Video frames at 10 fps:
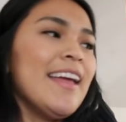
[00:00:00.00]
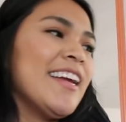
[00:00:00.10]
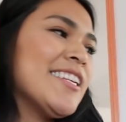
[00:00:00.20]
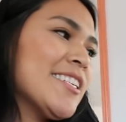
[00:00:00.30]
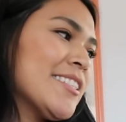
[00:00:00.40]

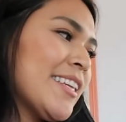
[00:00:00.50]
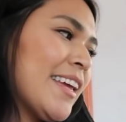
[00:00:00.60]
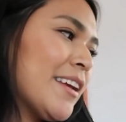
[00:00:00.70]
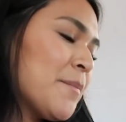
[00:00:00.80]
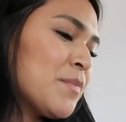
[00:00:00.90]
and just
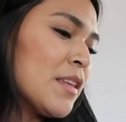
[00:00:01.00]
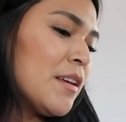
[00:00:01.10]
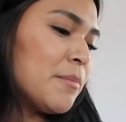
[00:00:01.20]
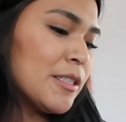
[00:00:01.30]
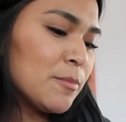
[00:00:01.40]
like
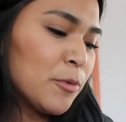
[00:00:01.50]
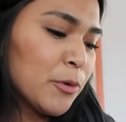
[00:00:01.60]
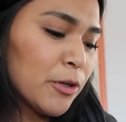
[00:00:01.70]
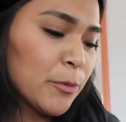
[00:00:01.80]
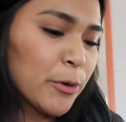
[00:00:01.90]
was
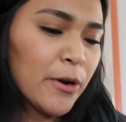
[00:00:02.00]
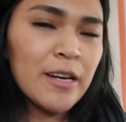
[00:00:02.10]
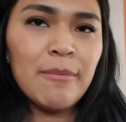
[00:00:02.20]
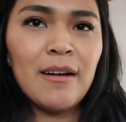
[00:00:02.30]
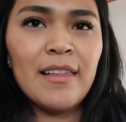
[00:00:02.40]
more
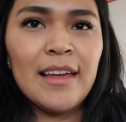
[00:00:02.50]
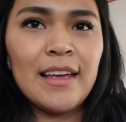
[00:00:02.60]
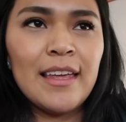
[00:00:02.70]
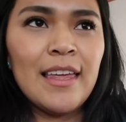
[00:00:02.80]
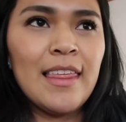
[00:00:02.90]
worried about
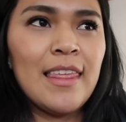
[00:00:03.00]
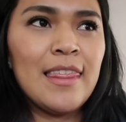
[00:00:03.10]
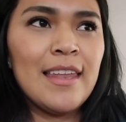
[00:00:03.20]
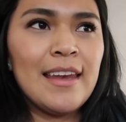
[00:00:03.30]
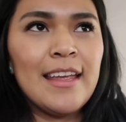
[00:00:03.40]
like
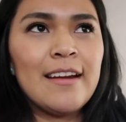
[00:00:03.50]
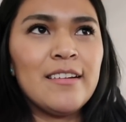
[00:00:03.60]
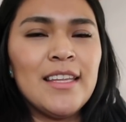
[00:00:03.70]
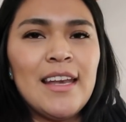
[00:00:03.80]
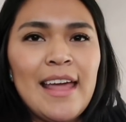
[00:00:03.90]
than here
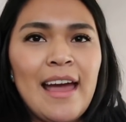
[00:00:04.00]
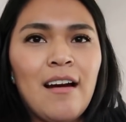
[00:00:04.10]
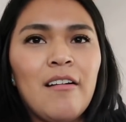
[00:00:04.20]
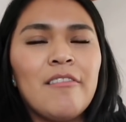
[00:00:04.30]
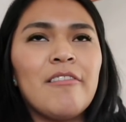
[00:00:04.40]
and the
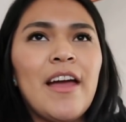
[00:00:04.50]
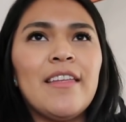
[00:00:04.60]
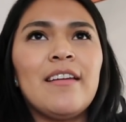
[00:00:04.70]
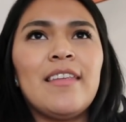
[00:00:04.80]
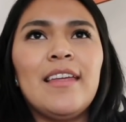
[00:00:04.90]
now
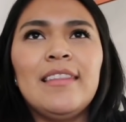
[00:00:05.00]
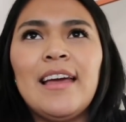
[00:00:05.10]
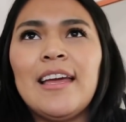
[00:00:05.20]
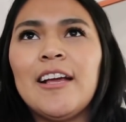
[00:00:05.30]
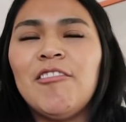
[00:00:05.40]
rather than
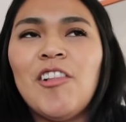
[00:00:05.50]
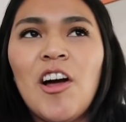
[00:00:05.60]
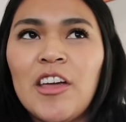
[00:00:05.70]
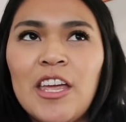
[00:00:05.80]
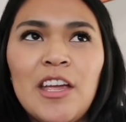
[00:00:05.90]
like
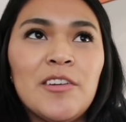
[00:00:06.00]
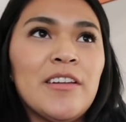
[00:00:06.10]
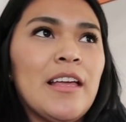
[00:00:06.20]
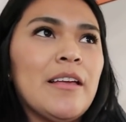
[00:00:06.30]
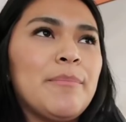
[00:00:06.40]
vlogging or
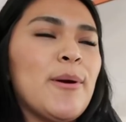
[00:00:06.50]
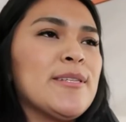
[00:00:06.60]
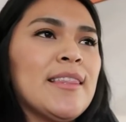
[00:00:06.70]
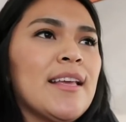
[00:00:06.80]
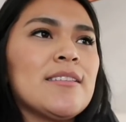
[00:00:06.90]
like
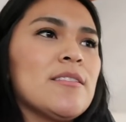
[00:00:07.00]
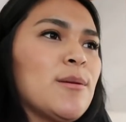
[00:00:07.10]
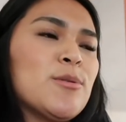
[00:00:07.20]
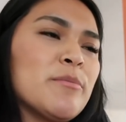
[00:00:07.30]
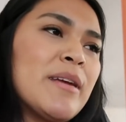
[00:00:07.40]
posting things on
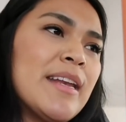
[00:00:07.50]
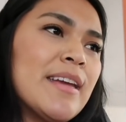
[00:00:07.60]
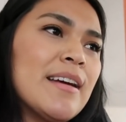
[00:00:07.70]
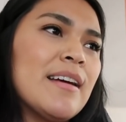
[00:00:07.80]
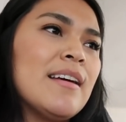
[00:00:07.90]
social
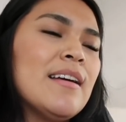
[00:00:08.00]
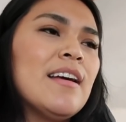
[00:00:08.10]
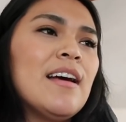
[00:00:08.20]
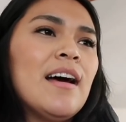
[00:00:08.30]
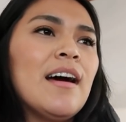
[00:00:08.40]
media.
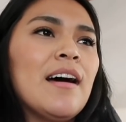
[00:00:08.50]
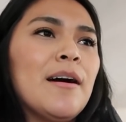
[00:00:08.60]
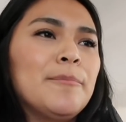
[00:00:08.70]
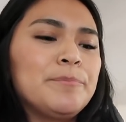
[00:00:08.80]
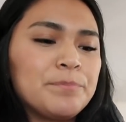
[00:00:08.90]

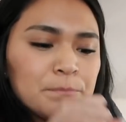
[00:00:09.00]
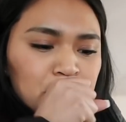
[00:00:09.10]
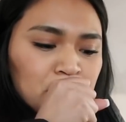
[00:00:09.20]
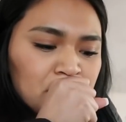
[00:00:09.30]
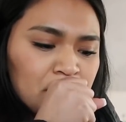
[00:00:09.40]
Um,
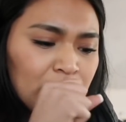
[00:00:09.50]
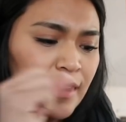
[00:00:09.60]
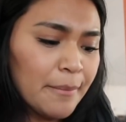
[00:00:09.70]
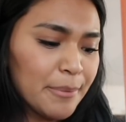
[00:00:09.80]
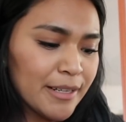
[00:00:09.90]

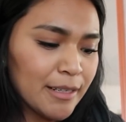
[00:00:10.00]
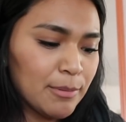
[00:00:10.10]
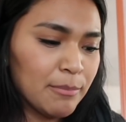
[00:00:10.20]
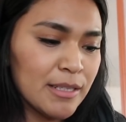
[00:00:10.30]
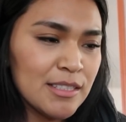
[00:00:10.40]
but a
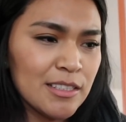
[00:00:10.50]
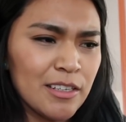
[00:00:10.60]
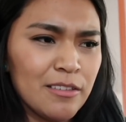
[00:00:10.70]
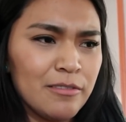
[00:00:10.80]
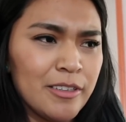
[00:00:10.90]
couple months
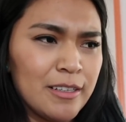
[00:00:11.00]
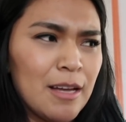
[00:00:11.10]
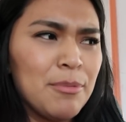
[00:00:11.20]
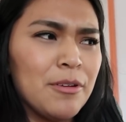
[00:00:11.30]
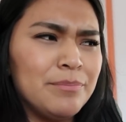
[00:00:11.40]
ago, well, a
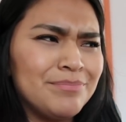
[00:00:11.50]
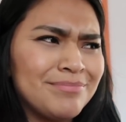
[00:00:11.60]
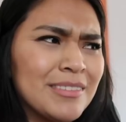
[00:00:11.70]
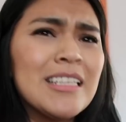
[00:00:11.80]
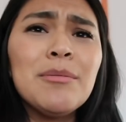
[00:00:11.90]
couple
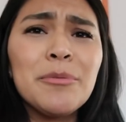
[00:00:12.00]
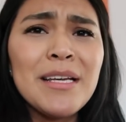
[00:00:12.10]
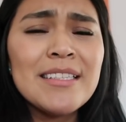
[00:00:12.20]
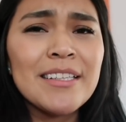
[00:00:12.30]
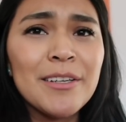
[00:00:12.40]
couple
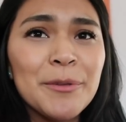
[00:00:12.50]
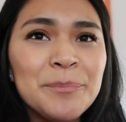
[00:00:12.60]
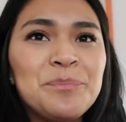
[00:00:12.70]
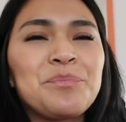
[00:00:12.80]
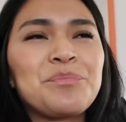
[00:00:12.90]
weeks ago,
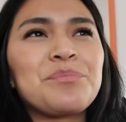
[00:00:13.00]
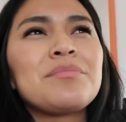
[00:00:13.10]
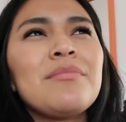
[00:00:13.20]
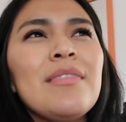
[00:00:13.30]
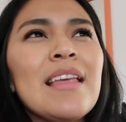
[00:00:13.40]

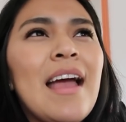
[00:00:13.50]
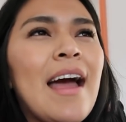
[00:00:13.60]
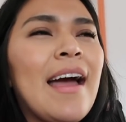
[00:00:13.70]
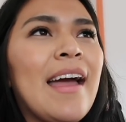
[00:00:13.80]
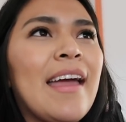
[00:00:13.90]

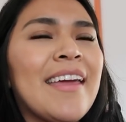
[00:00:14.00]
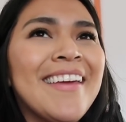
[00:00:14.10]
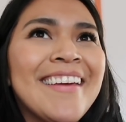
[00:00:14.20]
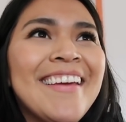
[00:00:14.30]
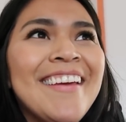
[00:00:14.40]

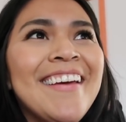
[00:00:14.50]
I